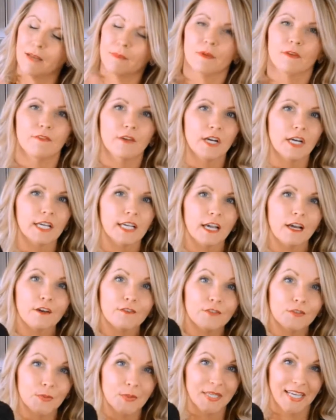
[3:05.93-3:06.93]
Be very
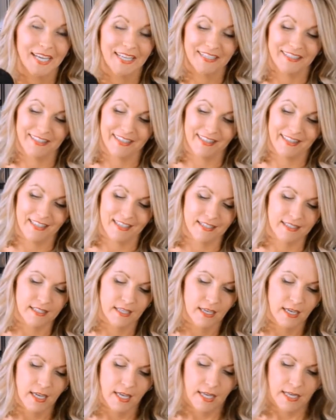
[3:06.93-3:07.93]
careful when handling these.
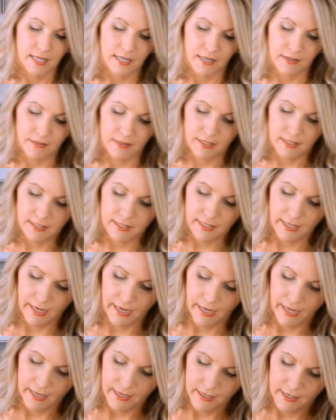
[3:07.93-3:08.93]
Now this
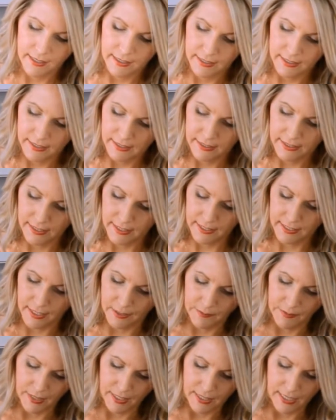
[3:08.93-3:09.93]
guy sits
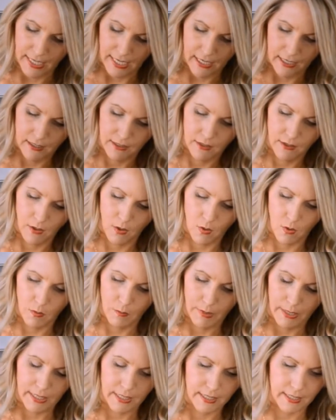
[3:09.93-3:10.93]
up like that. Oh
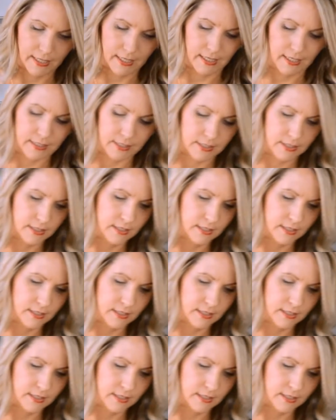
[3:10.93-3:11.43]
my gosh.